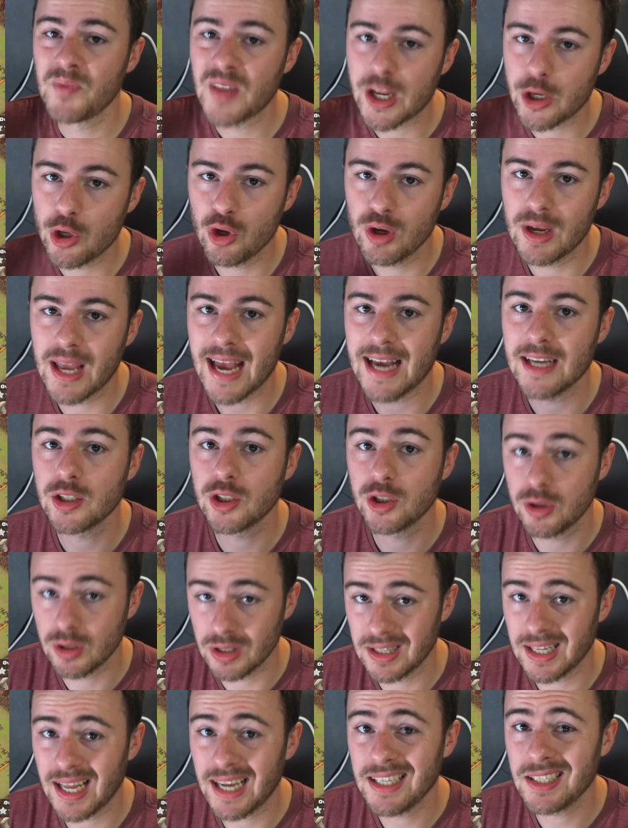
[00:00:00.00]
and you get
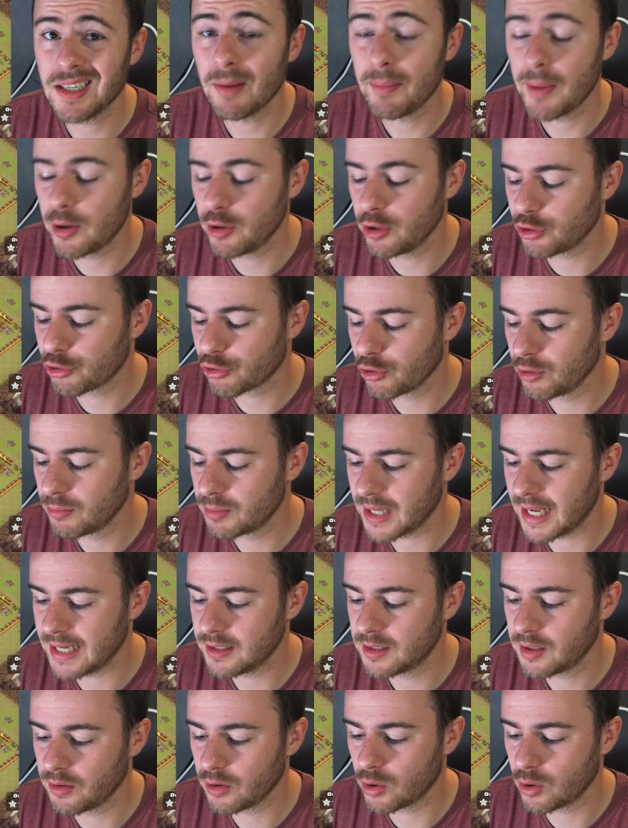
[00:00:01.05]
nice amount of troops into